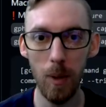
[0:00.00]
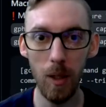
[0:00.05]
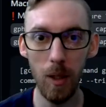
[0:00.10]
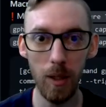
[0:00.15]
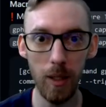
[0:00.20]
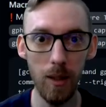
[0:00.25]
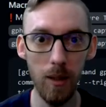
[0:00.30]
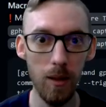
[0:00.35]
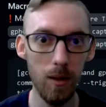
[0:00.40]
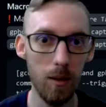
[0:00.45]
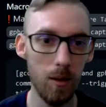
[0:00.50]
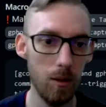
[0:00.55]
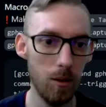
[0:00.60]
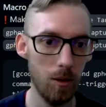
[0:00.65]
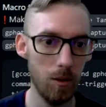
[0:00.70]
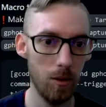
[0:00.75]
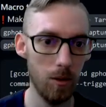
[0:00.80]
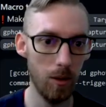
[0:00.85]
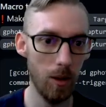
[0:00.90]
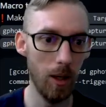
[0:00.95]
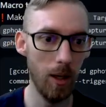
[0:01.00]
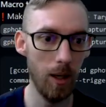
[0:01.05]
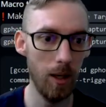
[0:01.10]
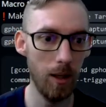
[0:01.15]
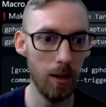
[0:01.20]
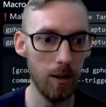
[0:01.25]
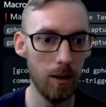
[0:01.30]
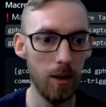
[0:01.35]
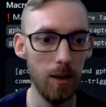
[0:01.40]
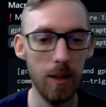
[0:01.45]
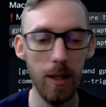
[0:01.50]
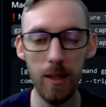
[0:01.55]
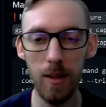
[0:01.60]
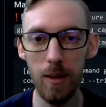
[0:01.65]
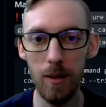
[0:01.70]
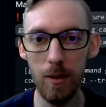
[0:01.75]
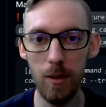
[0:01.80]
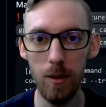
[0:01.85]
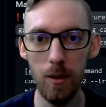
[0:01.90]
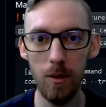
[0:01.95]
PuTTY and
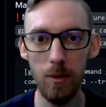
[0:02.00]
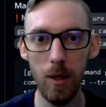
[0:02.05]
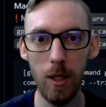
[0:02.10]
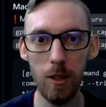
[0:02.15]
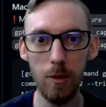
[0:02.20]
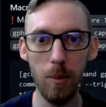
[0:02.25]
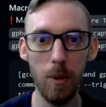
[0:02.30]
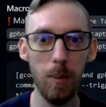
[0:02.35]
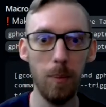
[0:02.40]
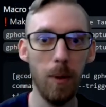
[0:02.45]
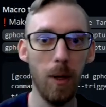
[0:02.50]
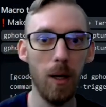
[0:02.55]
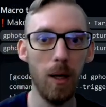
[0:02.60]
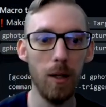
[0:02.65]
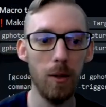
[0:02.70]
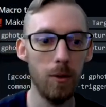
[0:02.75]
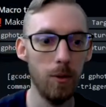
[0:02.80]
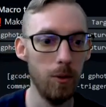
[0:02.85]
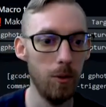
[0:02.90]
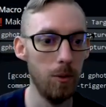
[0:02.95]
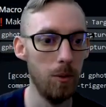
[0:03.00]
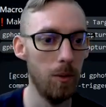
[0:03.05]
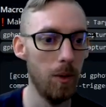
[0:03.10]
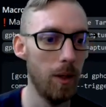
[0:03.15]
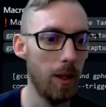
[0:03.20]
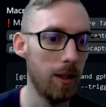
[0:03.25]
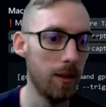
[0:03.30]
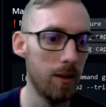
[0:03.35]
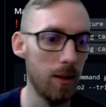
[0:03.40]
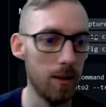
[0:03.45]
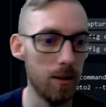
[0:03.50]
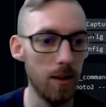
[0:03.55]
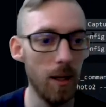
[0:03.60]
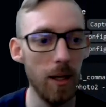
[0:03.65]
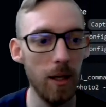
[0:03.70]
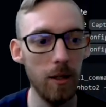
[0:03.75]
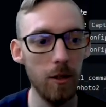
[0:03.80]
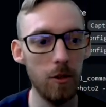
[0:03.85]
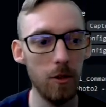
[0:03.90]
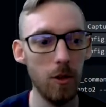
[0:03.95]
connected to the Raspberry Pi through
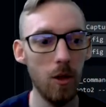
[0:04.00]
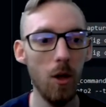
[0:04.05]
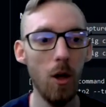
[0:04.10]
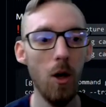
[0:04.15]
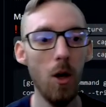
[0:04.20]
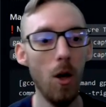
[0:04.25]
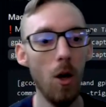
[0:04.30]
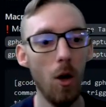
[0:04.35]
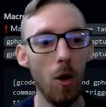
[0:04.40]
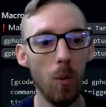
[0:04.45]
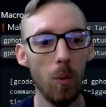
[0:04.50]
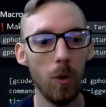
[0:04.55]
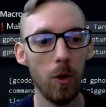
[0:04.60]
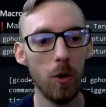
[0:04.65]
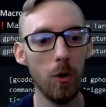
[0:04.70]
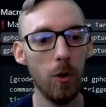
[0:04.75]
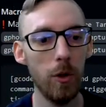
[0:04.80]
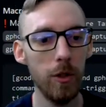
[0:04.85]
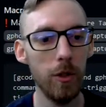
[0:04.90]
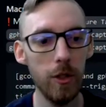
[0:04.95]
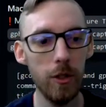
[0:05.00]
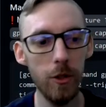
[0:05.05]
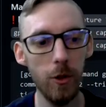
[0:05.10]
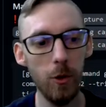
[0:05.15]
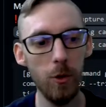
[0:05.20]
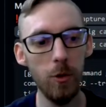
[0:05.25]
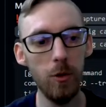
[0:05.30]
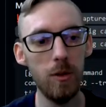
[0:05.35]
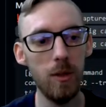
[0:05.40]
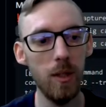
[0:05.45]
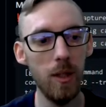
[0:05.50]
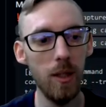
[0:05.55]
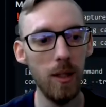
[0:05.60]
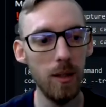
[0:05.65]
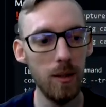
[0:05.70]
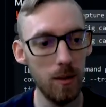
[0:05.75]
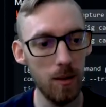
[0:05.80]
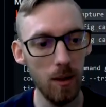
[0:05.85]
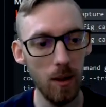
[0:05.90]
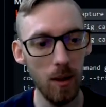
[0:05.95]
SSH. We're going to use
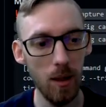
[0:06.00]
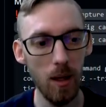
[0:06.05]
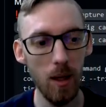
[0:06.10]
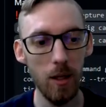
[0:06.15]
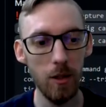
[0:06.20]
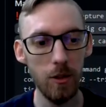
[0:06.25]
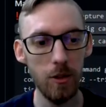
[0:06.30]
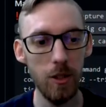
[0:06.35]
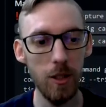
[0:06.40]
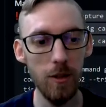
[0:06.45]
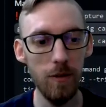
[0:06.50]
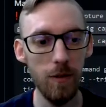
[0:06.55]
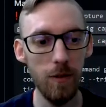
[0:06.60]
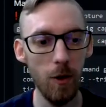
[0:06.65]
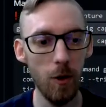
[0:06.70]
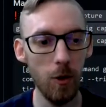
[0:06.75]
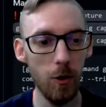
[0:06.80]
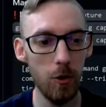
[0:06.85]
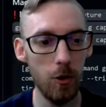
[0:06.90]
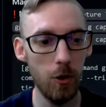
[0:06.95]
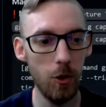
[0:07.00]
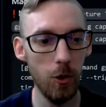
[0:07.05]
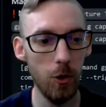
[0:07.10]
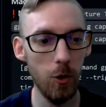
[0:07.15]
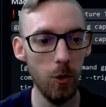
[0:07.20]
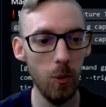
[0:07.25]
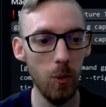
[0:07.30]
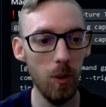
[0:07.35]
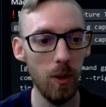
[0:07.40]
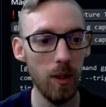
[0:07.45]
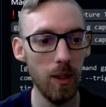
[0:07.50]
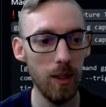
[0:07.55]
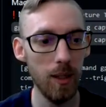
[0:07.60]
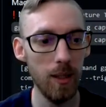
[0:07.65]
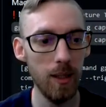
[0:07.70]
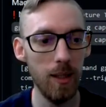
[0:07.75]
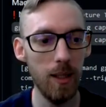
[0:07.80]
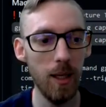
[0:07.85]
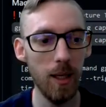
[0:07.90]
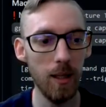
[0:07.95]
this GPHOTO2
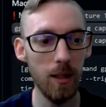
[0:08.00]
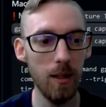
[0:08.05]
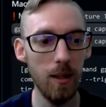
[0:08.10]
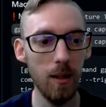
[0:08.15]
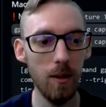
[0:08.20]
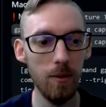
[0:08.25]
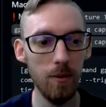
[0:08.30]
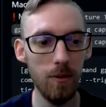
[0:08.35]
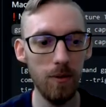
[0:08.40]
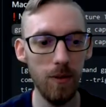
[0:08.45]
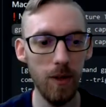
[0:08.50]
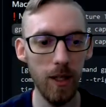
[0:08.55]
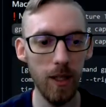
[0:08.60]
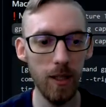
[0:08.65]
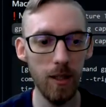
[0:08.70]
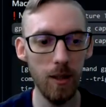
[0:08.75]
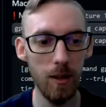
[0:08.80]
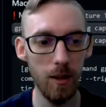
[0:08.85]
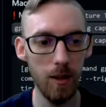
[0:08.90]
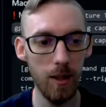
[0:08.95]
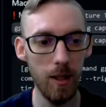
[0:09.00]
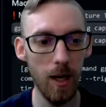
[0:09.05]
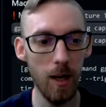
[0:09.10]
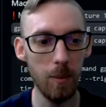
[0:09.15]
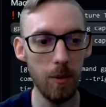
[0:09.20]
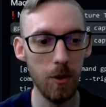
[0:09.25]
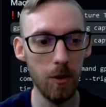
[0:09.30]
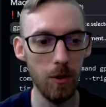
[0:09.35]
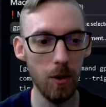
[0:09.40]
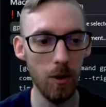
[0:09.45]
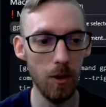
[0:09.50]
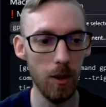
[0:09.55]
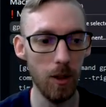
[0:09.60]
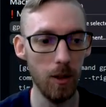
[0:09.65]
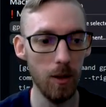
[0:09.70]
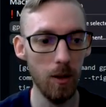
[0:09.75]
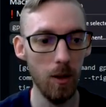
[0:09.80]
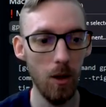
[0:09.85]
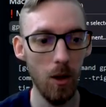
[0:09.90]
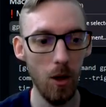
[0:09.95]
get config capture
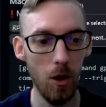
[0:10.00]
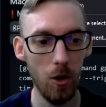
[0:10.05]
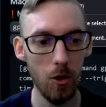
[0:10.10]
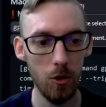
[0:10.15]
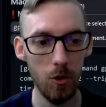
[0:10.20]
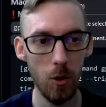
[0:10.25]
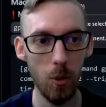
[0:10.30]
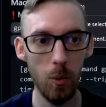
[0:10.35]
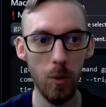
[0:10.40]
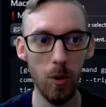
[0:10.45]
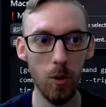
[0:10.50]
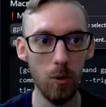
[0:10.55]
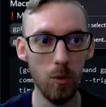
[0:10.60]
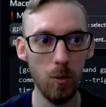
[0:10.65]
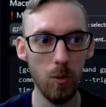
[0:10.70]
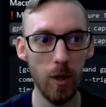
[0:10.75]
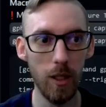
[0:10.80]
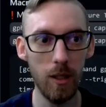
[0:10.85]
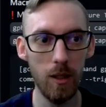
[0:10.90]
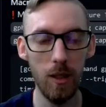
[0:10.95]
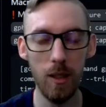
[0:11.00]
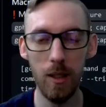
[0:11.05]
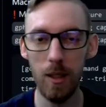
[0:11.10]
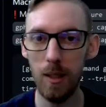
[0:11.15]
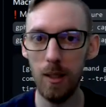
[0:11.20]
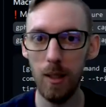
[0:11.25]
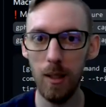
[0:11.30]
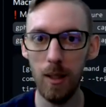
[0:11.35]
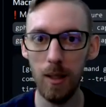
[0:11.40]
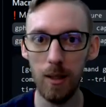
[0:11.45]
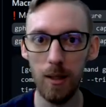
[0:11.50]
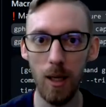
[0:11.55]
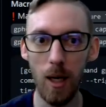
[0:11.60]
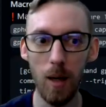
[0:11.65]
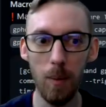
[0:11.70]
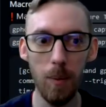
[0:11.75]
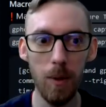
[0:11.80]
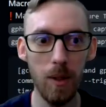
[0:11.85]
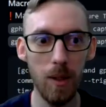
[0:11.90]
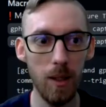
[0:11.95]
target. So we'll right click and
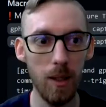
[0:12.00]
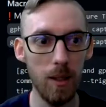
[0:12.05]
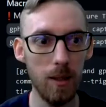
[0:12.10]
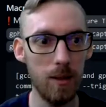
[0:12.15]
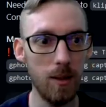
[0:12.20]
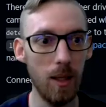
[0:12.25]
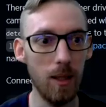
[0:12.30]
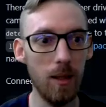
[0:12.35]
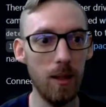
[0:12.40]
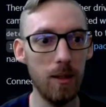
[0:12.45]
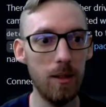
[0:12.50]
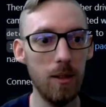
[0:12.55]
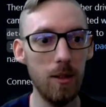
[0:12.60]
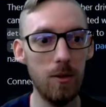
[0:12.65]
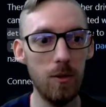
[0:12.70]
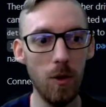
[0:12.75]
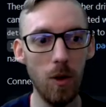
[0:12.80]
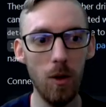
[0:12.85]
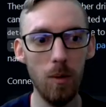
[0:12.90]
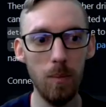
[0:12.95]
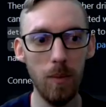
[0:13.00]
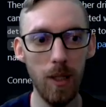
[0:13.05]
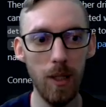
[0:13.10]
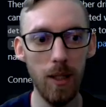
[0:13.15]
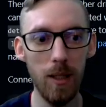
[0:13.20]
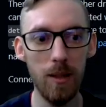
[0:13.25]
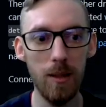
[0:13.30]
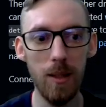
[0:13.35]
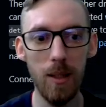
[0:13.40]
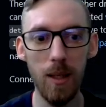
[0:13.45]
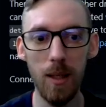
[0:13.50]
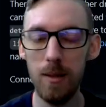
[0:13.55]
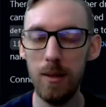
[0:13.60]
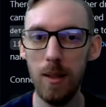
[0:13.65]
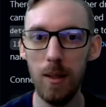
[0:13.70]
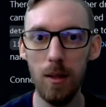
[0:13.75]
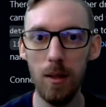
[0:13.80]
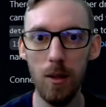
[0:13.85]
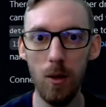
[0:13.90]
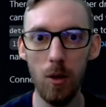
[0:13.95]
copy this, and this is from the
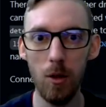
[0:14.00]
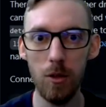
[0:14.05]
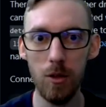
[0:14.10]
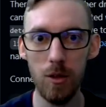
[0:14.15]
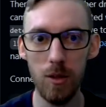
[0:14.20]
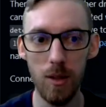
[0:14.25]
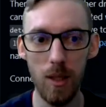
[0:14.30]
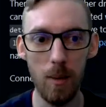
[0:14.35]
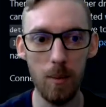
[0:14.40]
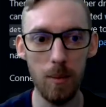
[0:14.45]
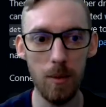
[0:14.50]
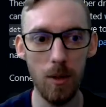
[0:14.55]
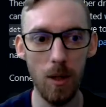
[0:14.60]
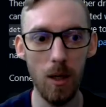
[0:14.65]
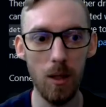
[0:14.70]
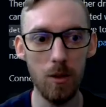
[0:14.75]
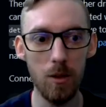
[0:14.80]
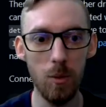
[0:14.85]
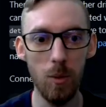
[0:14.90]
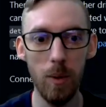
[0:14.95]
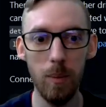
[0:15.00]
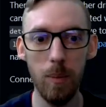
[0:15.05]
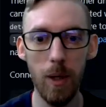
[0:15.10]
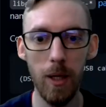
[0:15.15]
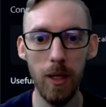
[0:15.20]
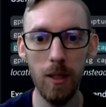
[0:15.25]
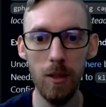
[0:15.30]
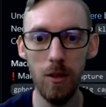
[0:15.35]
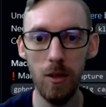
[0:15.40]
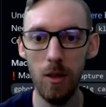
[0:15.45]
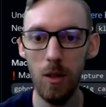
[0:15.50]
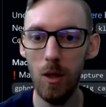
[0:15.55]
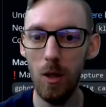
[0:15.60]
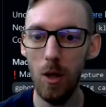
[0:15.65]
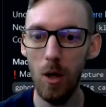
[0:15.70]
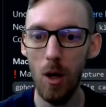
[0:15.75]
DSLR snapshots webpage,